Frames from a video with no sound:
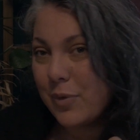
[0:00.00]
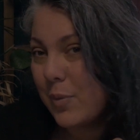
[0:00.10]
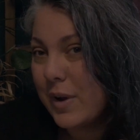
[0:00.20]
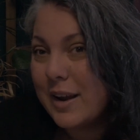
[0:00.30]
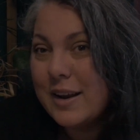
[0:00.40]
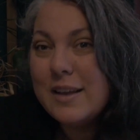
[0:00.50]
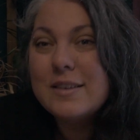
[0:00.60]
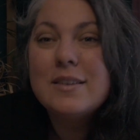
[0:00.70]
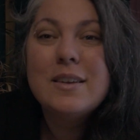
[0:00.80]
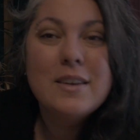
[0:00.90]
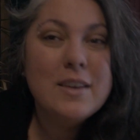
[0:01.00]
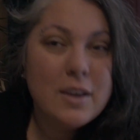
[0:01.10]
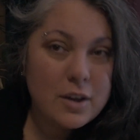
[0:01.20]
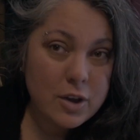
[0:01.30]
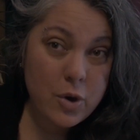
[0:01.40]
wearing a nice
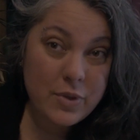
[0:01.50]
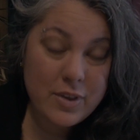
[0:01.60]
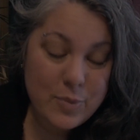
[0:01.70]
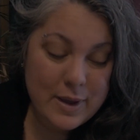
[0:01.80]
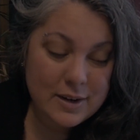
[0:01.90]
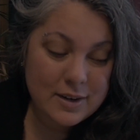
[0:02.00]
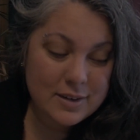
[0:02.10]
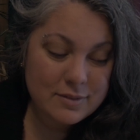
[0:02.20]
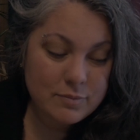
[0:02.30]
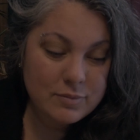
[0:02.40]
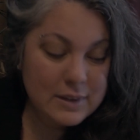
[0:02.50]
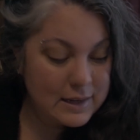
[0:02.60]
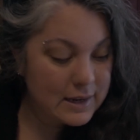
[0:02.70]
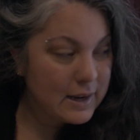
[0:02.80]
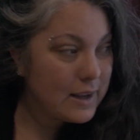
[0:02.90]
cozy sweater,
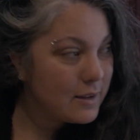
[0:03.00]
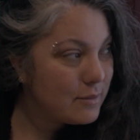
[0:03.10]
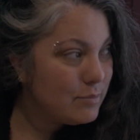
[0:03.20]
knitting.